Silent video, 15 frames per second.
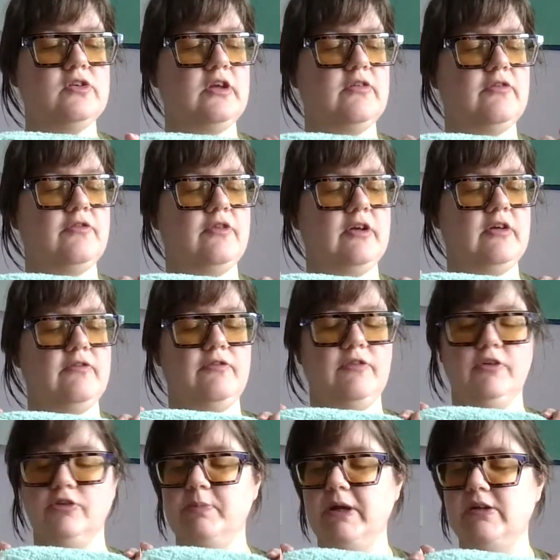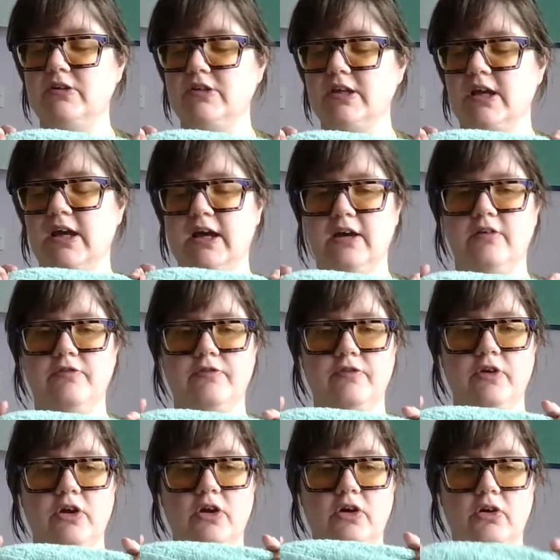If it feels better to have
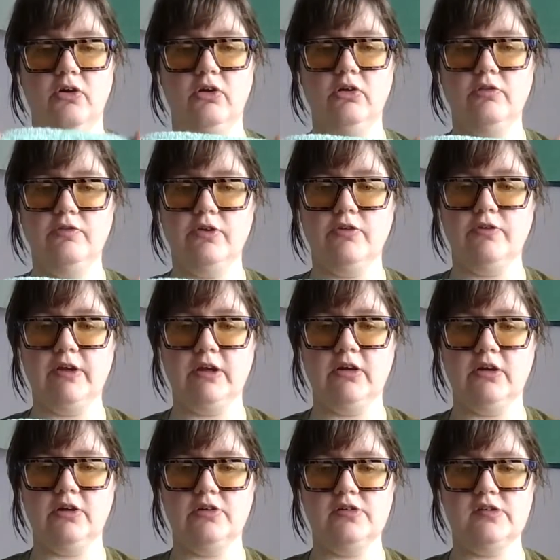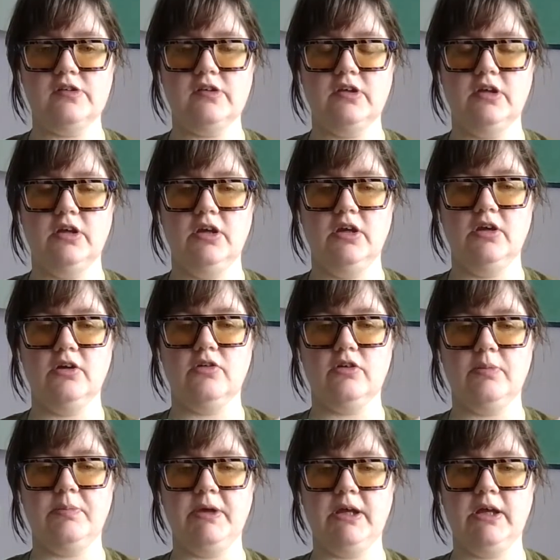all of your fingers
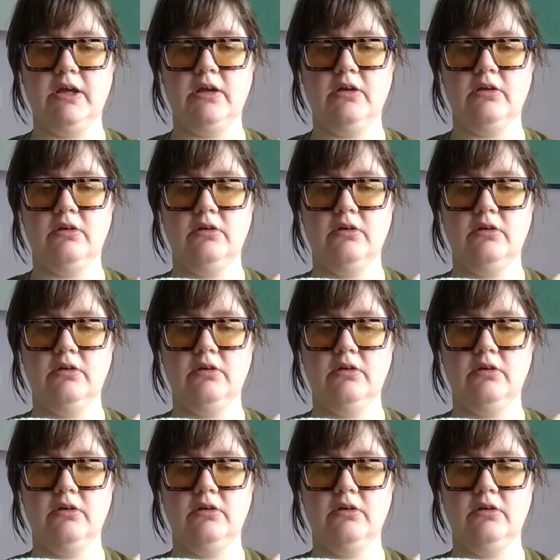gripping,